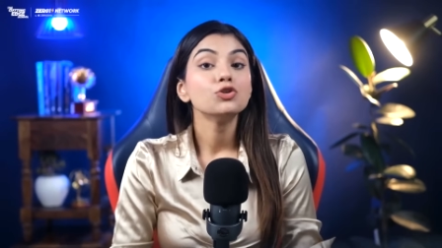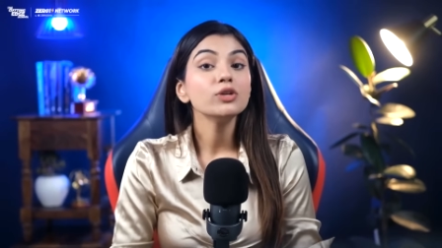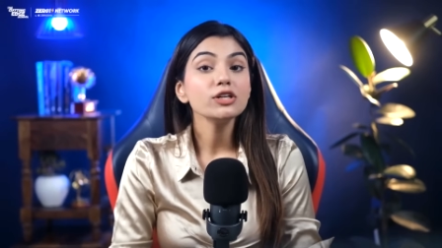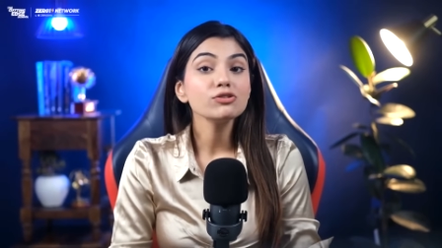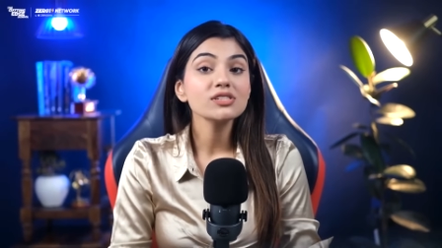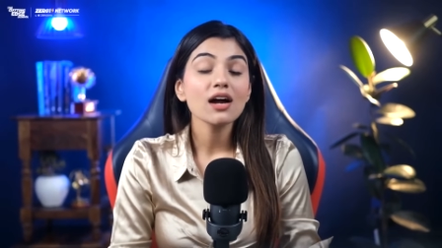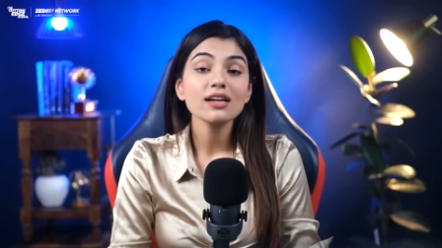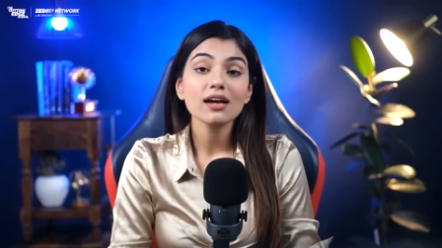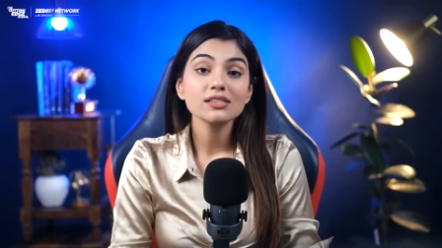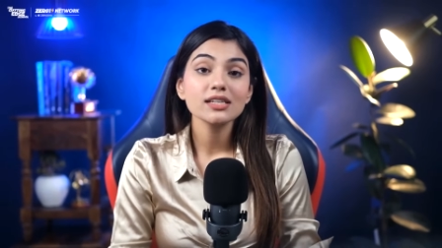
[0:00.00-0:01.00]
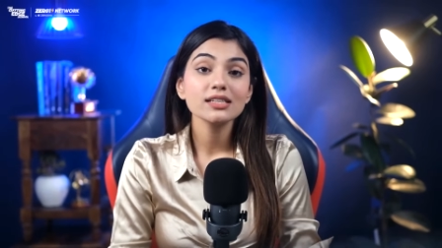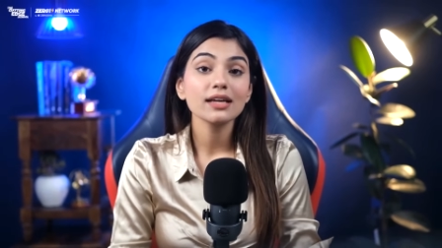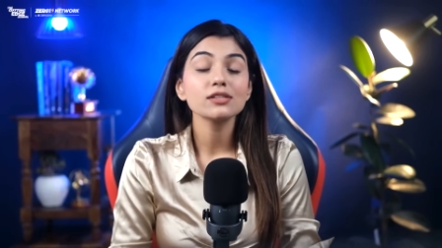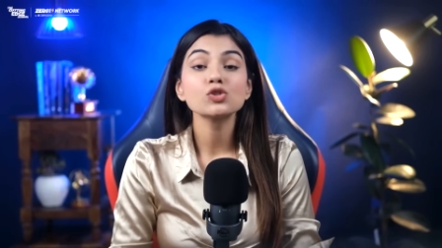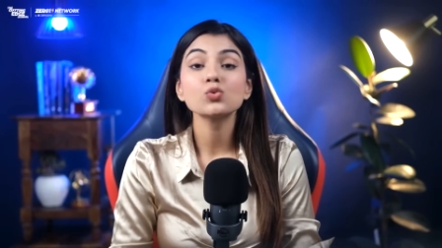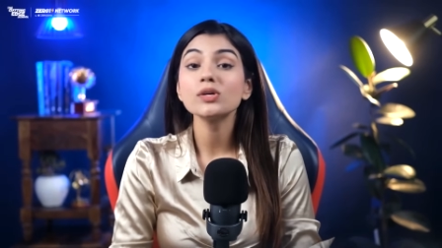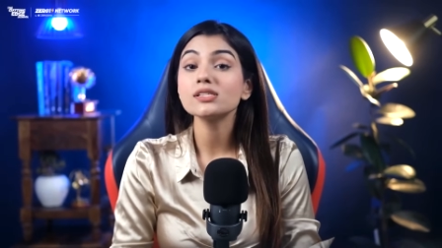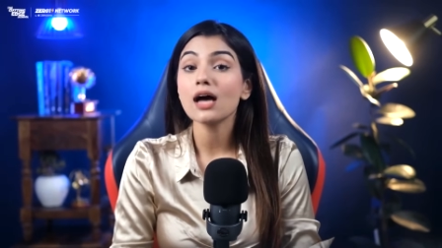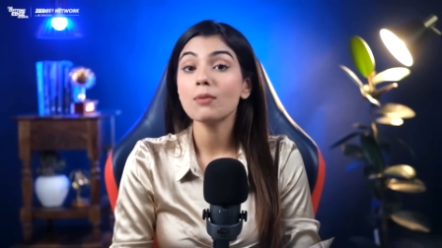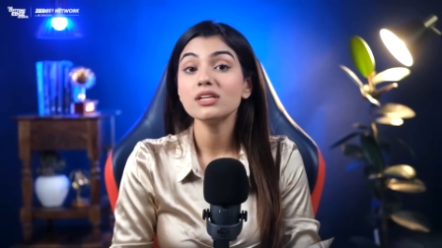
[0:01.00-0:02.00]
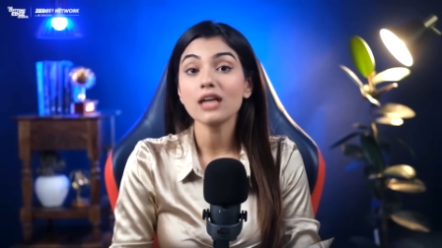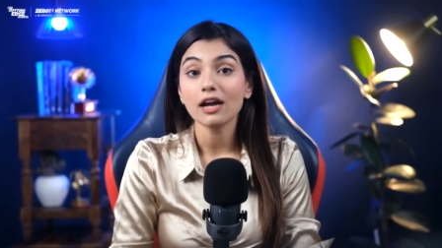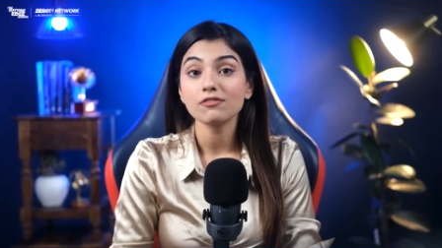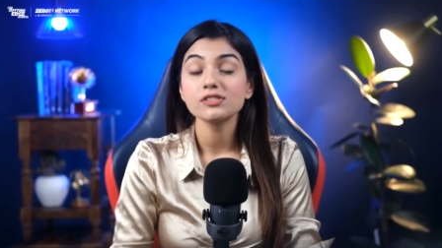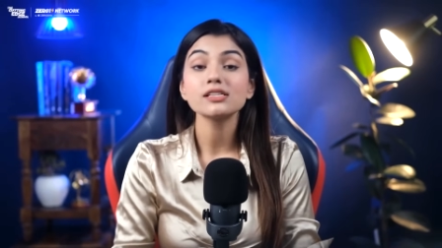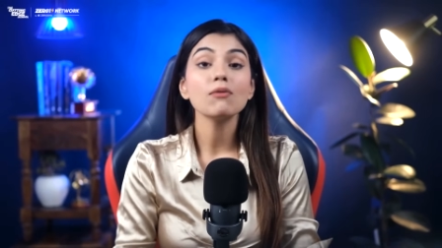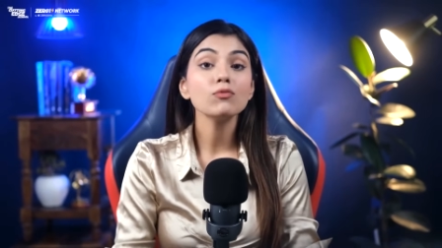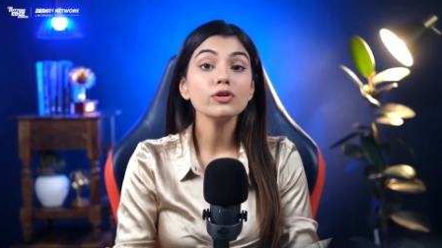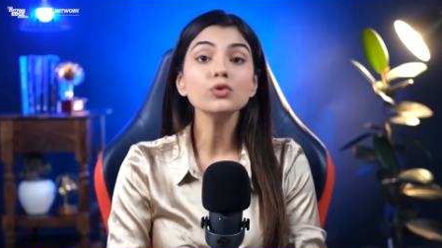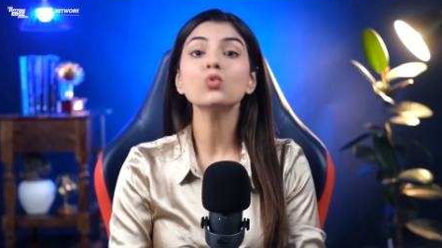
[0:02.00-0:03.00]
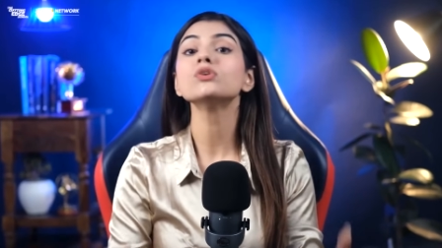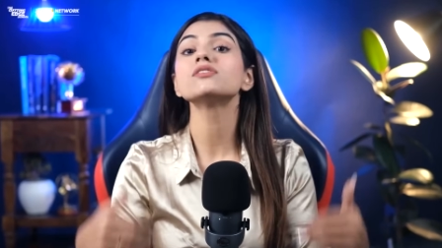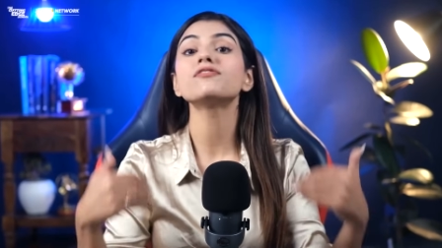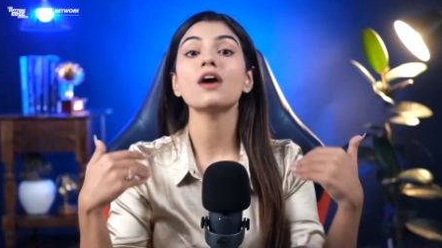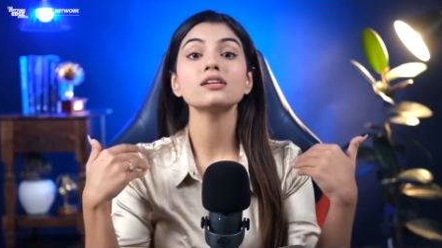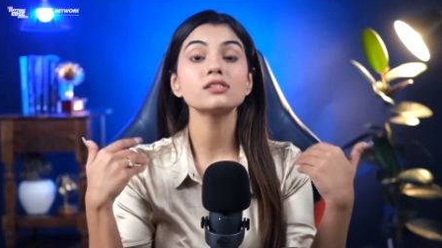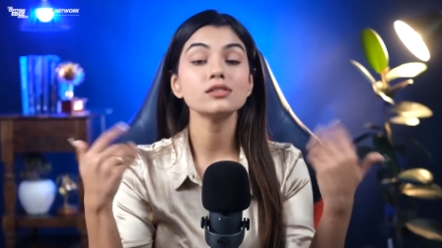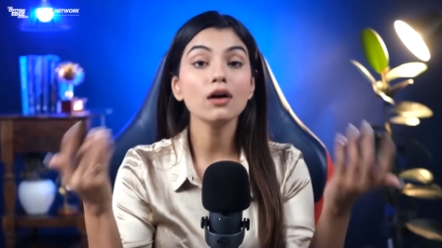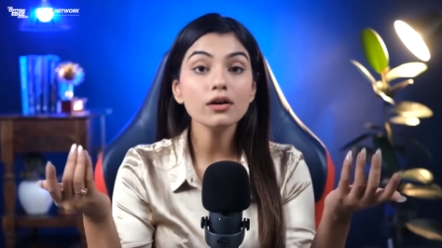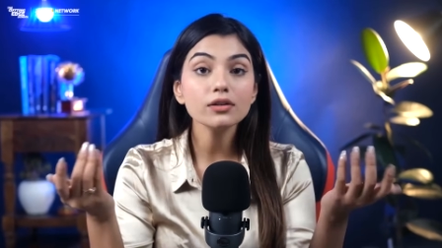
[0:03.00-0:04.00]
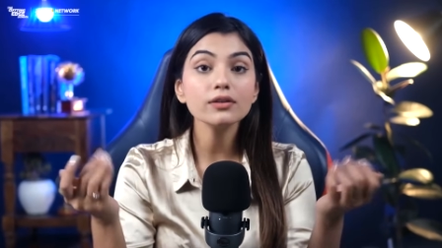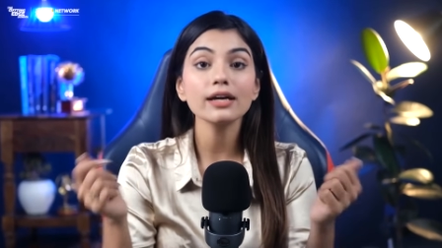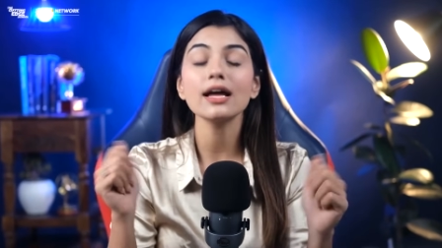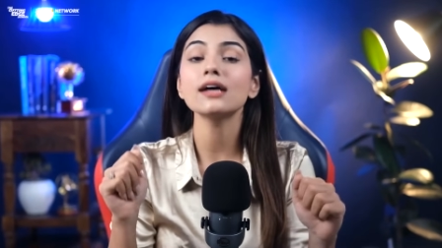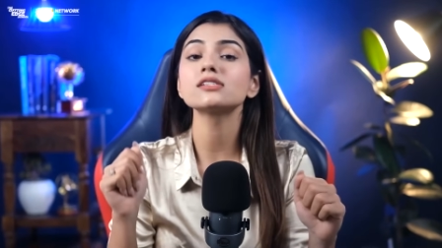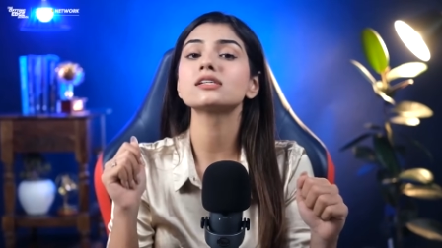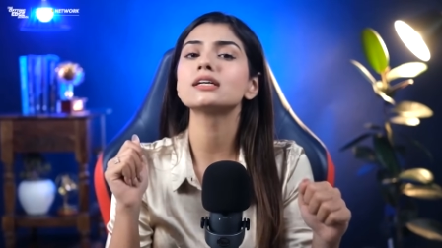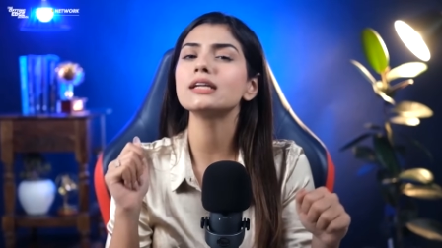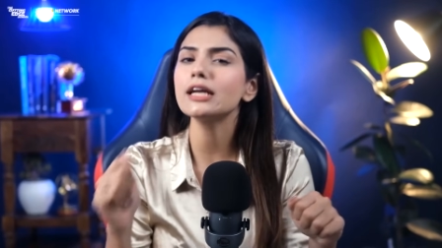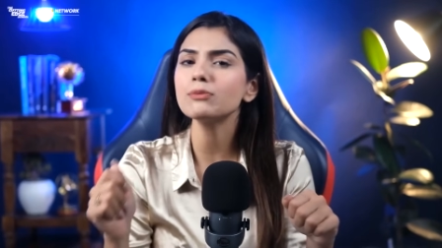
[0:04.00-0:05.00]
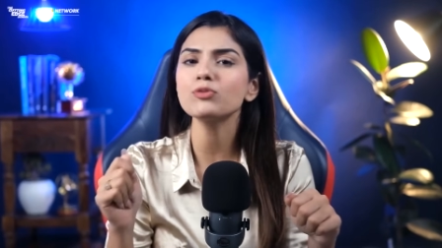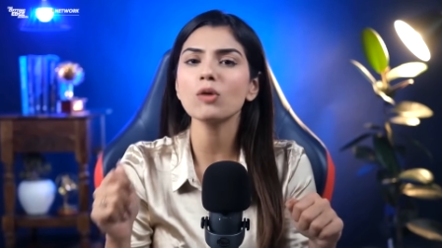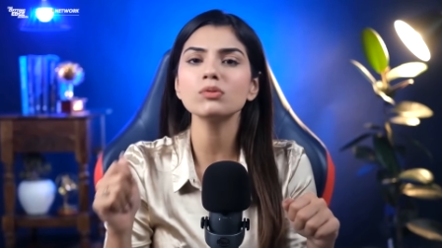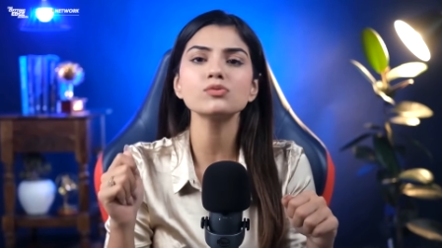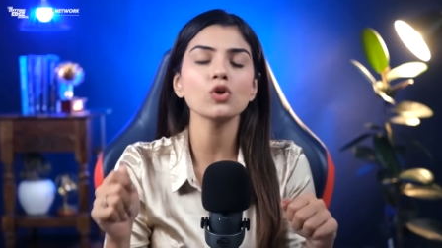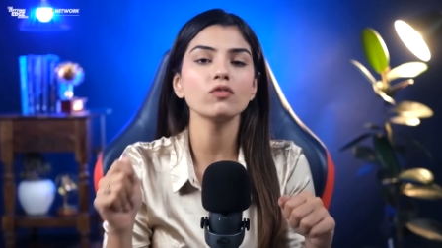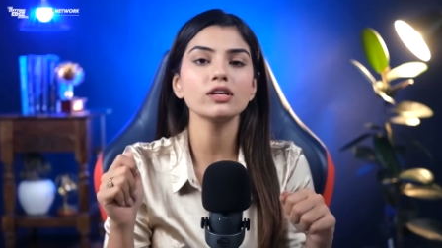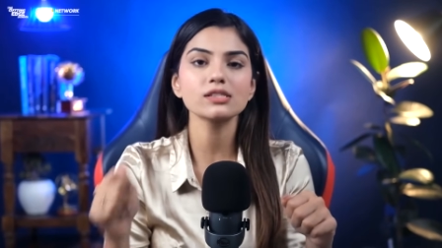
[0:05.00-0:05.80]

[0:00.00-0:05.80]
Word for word: You need to start acting like a Swiss army knife, someone who is a fast learner and has great problem solving